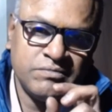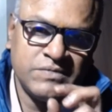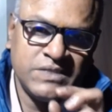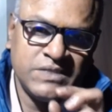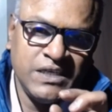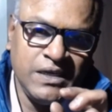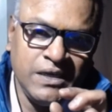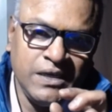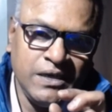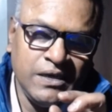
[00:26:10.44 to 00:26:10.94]

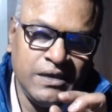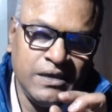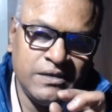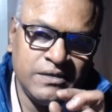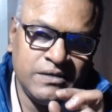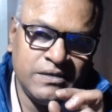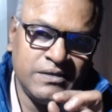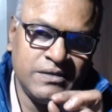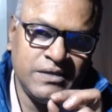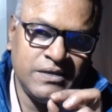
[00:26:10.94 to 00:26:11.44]

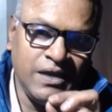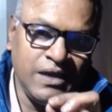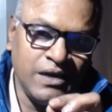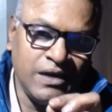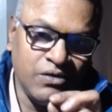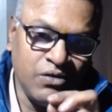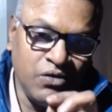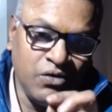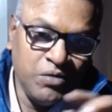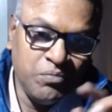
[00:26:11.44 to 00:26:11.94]
they are
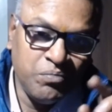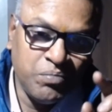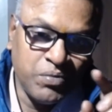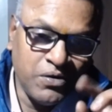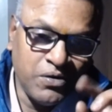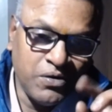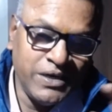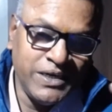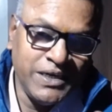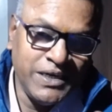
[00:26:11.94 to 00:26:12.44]
not
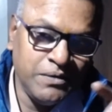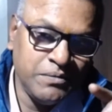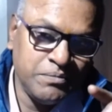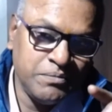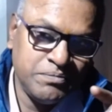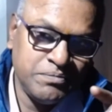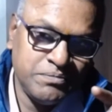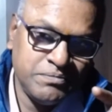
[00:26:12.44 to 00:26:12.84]
brought up